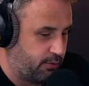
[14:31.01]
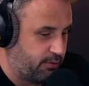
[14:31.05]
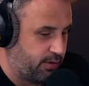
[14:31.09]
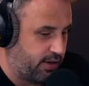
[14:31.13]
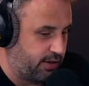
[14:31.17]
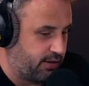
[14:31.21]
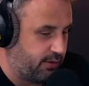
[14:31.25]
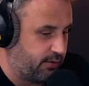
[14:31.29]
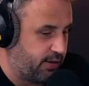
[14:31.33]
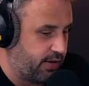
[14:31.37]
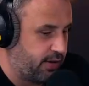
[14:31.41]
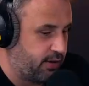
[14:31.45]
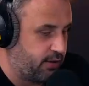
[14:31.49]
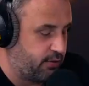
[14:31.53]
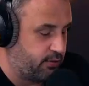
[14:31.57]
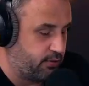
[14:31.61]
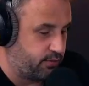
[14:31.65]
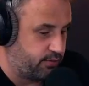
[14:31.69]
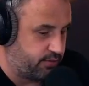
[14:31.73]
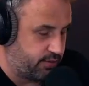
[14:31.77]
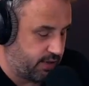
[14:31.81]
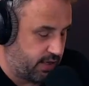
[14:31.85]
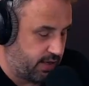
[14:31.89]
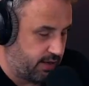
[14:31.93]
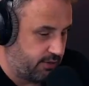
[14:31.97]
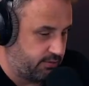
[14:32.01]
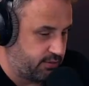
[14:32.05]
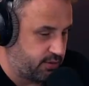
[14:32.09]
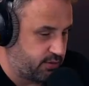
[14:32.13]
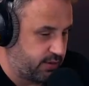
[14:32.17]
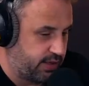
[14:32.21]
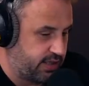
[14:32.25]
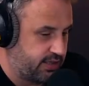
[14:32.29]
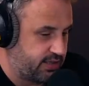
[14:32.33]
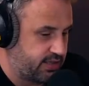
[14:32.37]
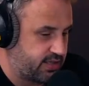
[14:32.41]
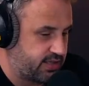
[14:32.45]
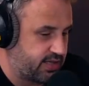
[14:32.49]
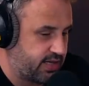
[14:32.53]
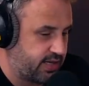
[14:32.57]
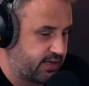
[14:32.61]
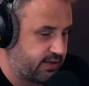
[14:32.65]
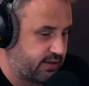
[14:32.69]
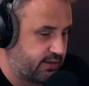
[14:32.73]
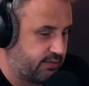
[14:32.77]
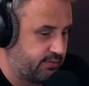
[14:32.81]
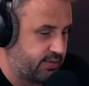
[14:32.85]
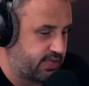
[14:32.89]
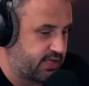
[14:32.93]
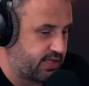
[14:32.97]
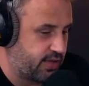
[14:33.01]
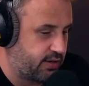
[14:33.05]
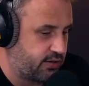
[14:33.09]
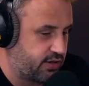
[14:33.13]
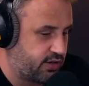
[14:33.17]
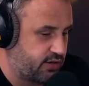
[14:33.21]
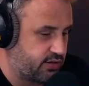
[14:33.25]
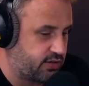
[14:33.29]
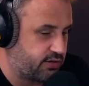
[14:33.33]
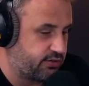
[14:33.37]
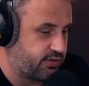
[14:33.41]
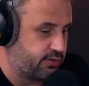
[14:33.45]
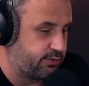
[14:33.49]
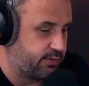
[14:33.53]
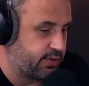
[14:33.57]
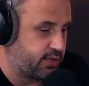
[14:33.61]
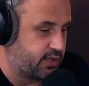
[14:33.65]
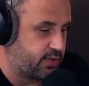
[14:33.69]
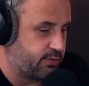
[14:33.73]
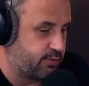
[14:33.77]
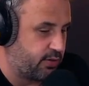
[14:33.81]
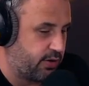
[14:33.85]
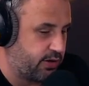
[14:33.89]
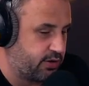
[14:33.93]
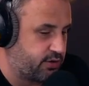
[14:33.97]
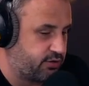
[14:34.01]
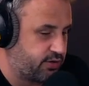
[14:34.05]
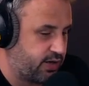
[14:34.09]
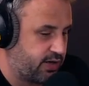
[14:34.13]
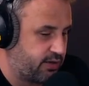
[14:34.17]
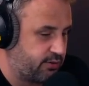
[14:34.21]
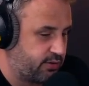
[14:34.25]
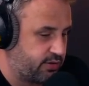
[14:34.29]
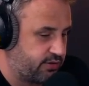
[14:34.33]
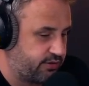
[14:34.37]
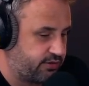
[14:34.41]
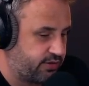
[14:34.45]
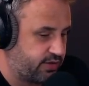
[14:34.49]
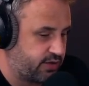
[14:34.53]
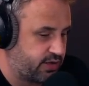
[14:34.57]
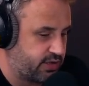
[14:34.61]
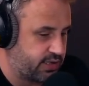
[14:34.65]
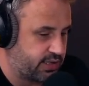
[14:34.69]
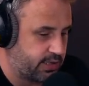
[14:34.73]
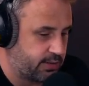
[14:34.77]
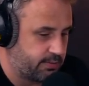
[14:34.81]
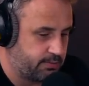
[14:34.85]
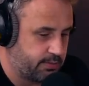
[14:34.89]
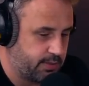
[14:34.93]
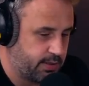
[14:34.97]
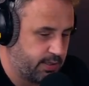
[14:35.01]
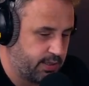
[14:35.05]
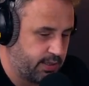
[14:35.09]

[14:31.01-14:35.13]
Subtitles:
by the way, who tweeted to say that Matteo Joseph had been spotted training with the first team.